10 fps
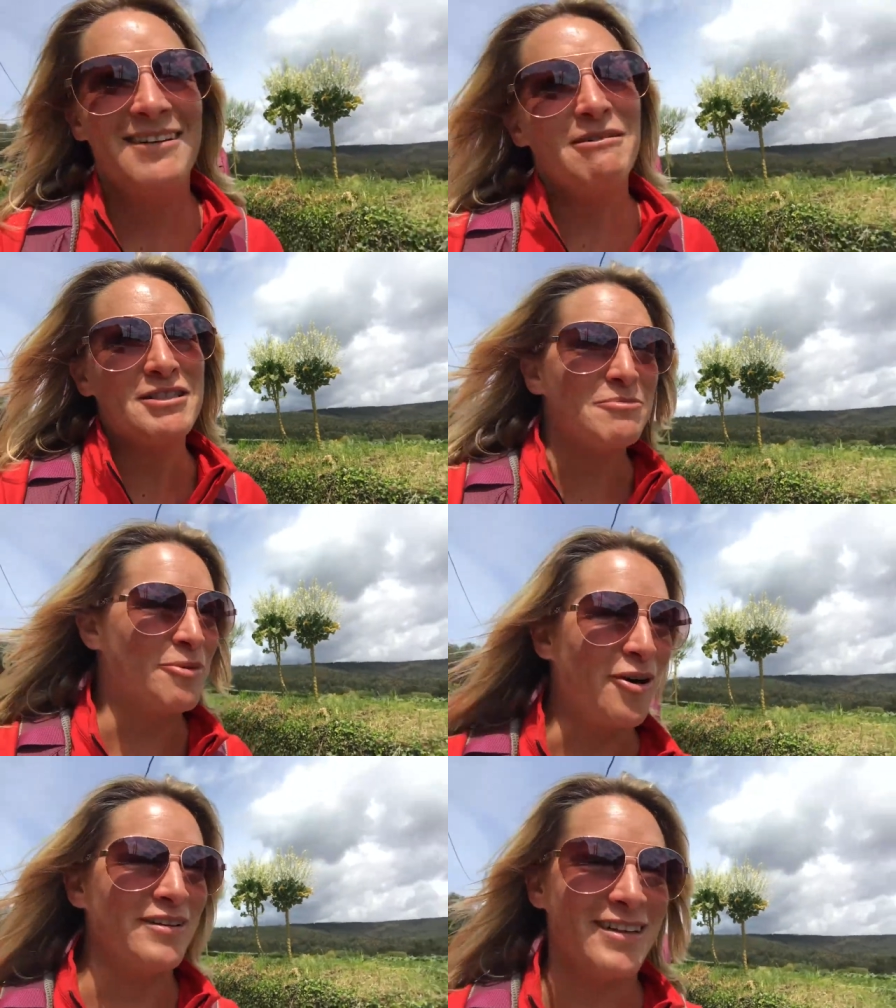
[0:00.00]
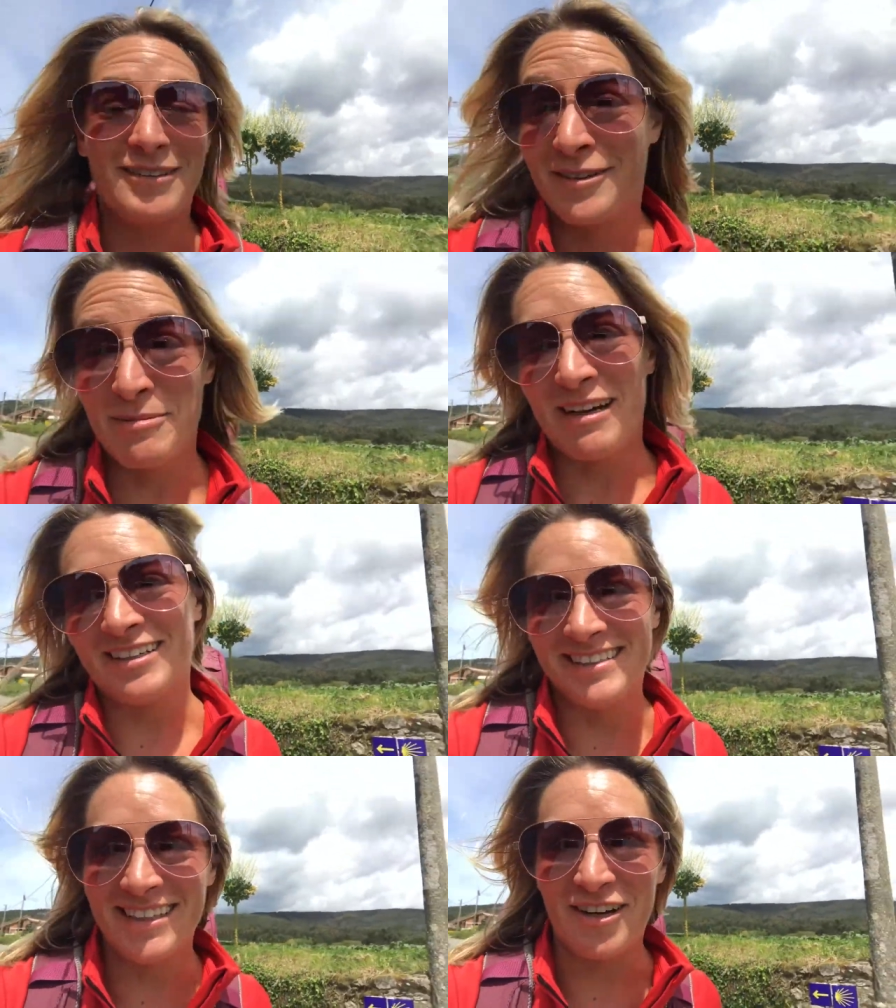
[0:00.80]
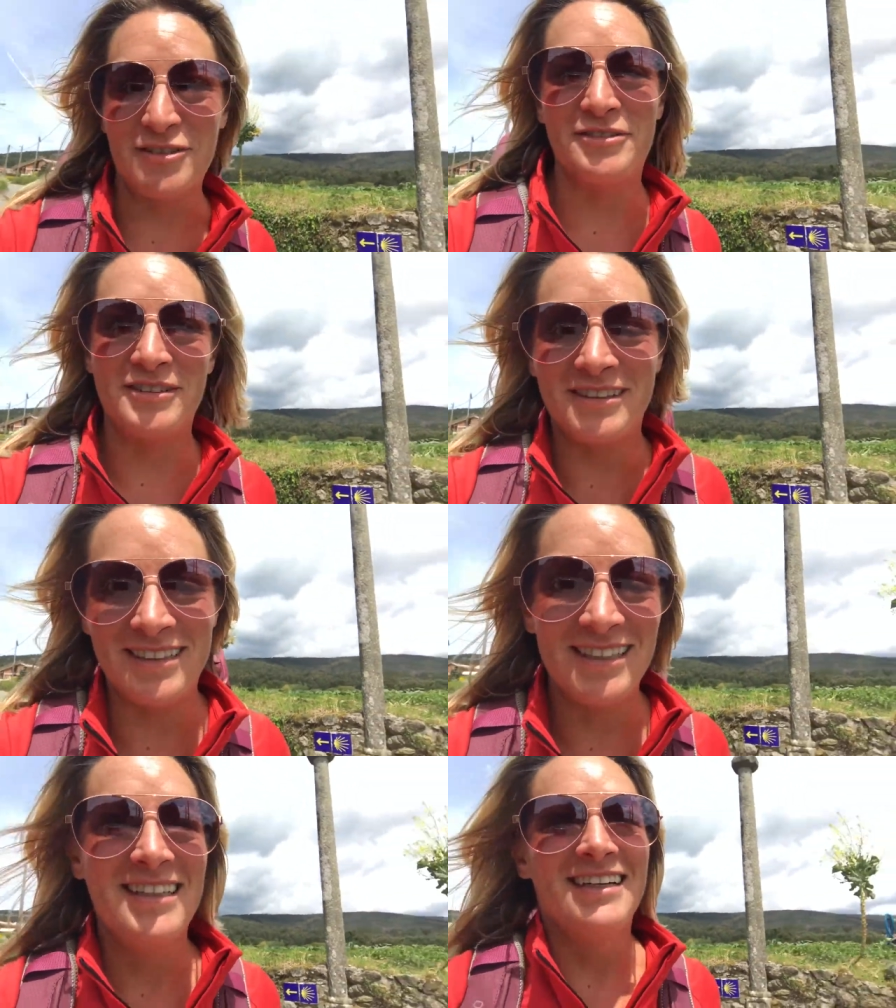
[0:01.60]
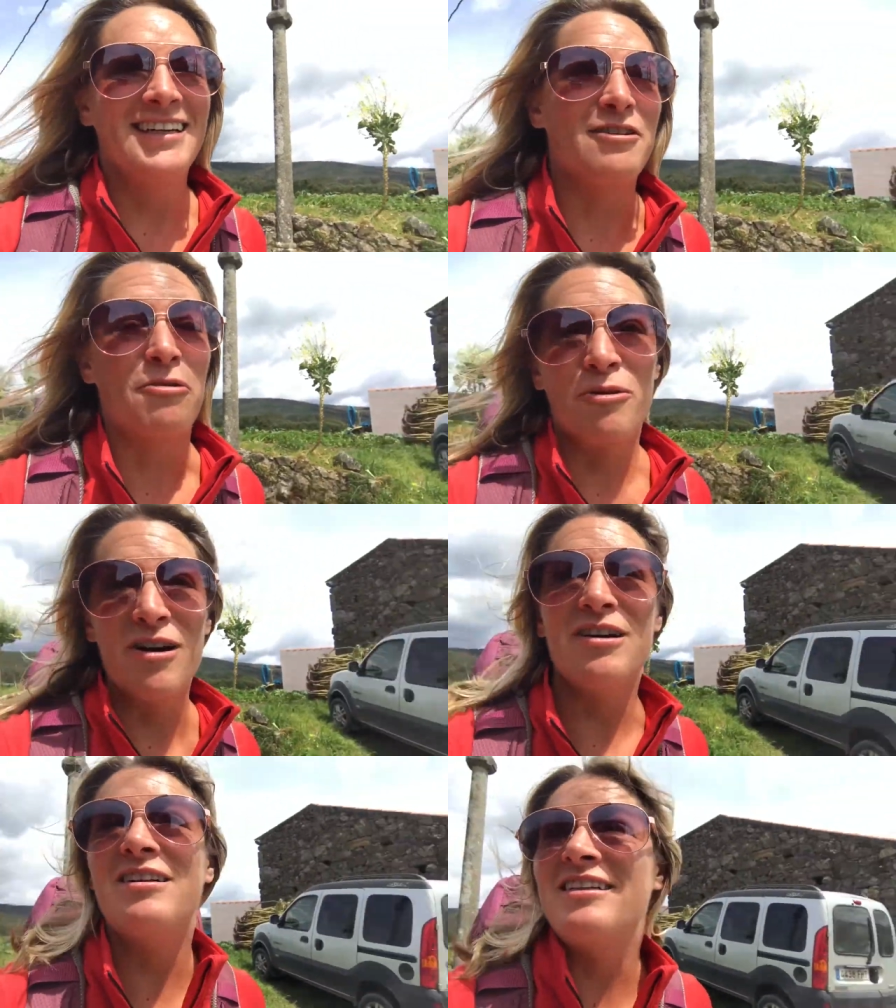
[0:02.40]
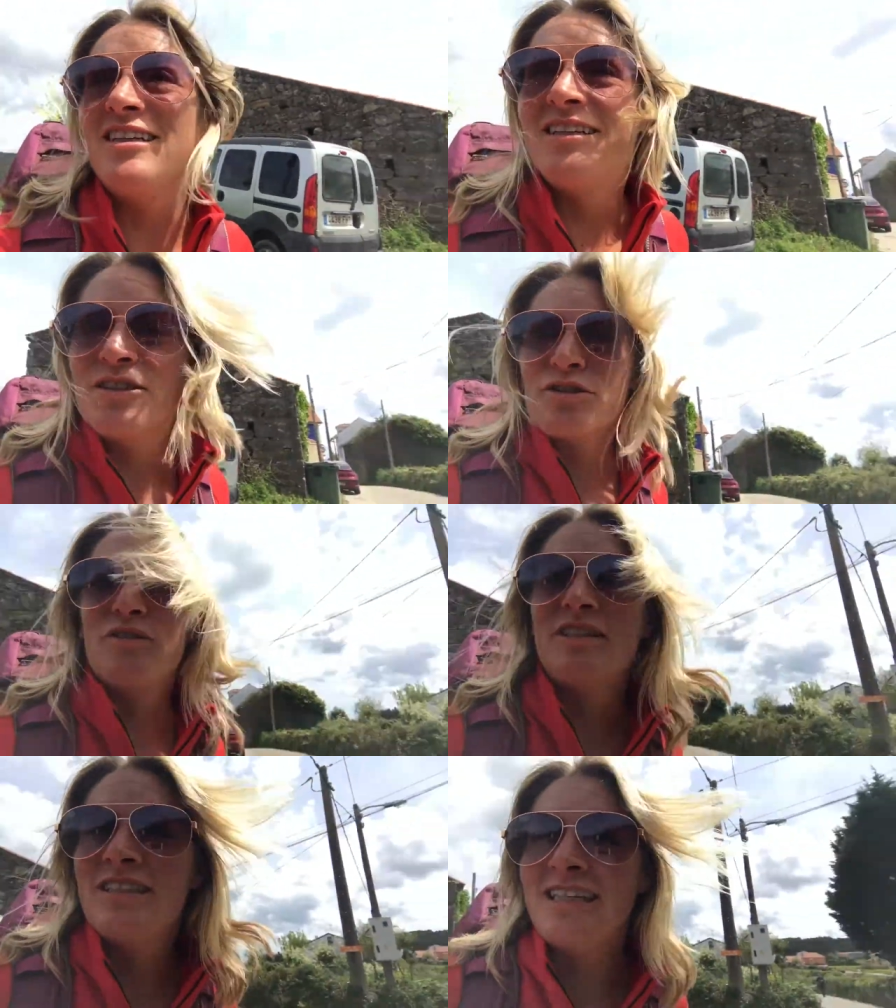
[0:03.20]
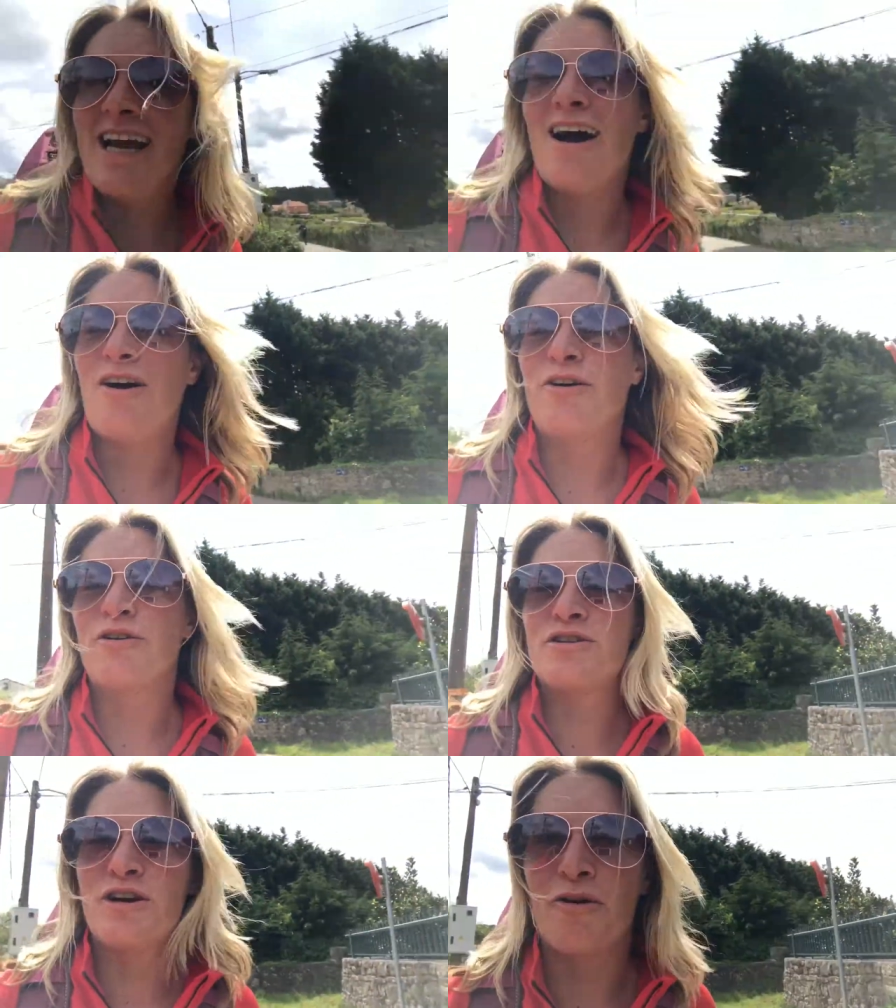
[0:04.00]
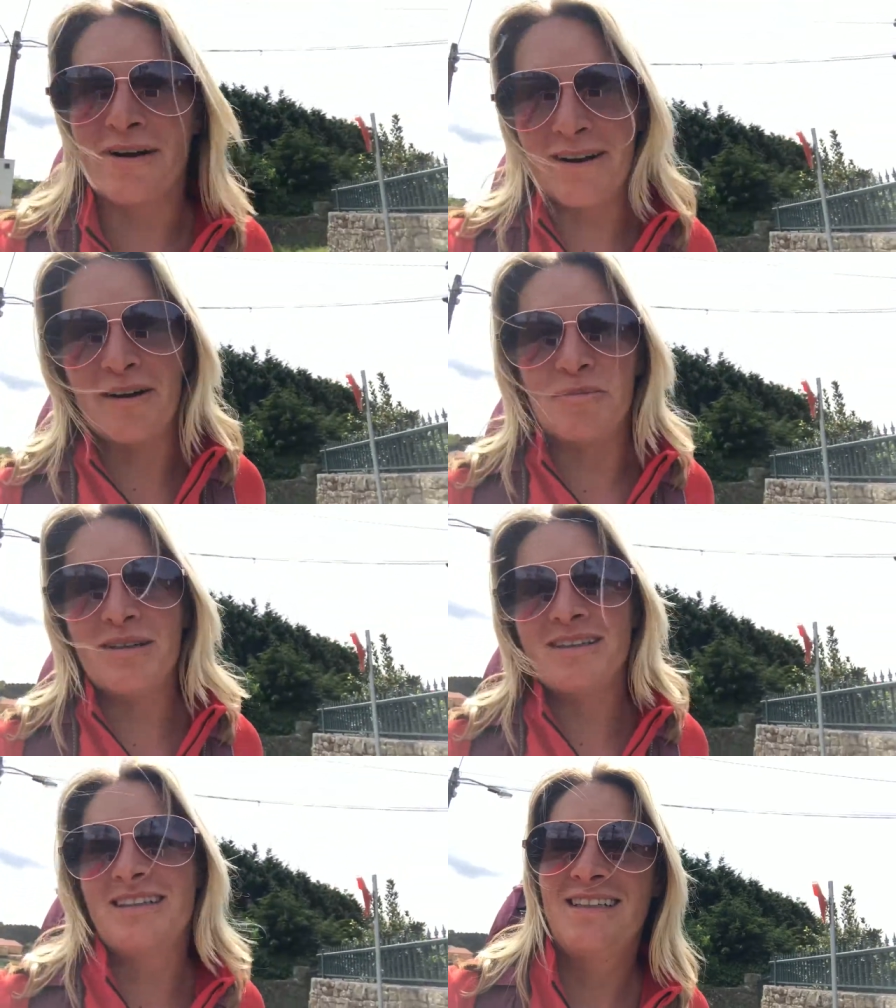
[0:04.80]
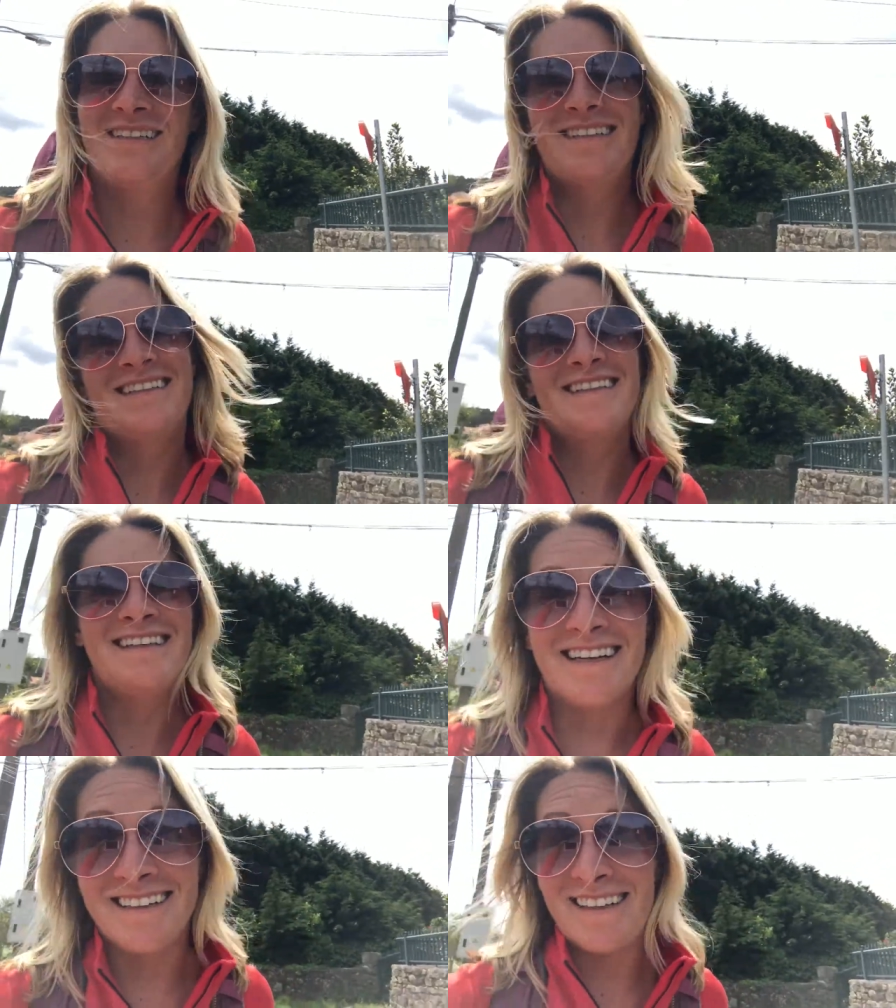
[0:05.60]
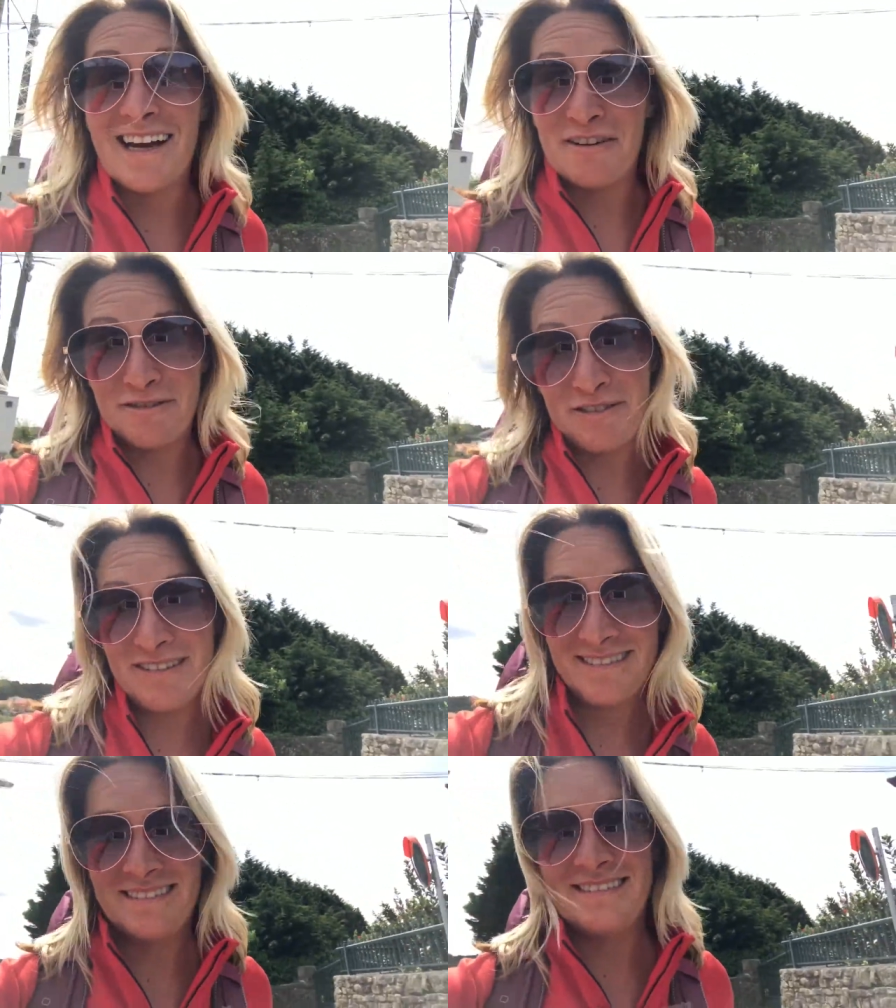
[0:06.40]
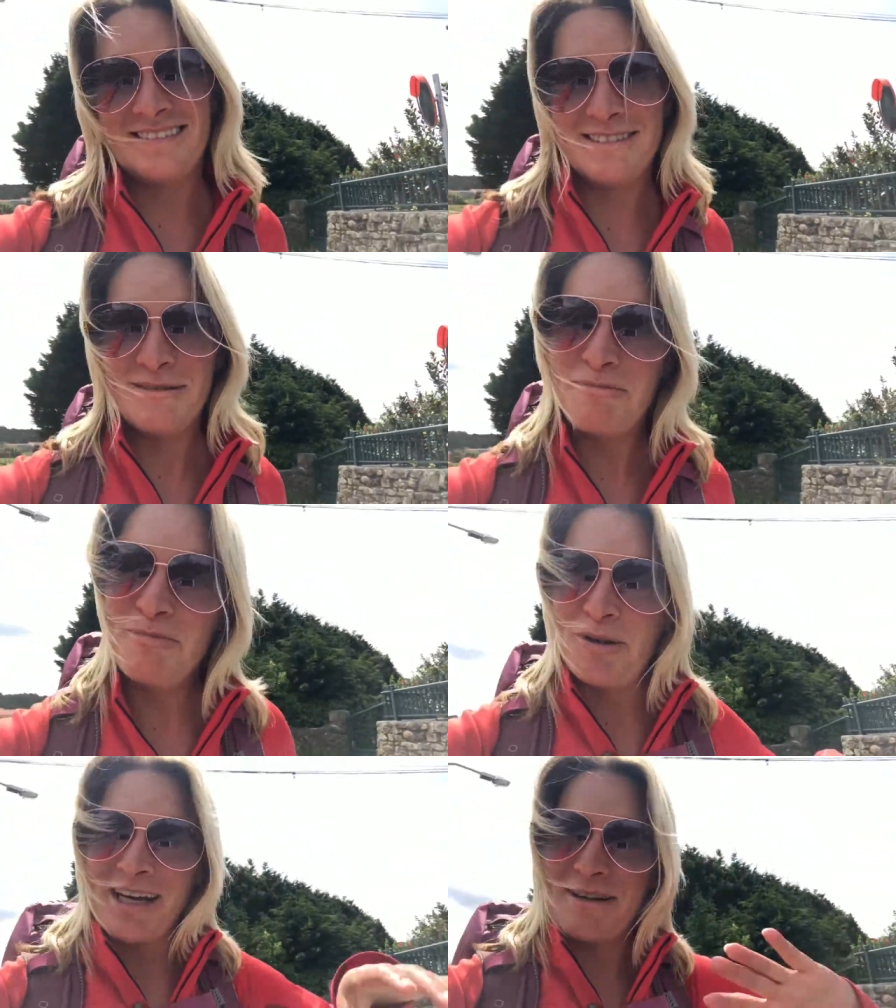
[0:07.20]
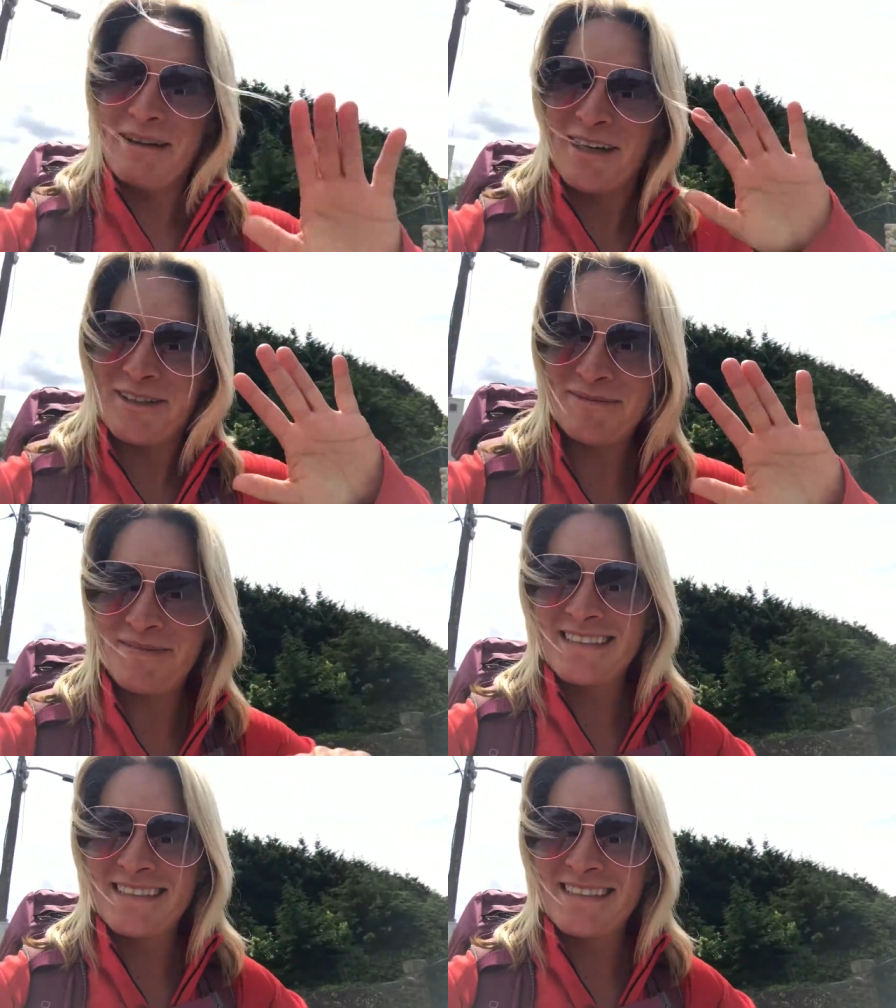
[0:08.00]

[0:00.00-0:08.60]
Most importantly, to learn about yourself and really, truly see how you're showing up in life. Buen Camino.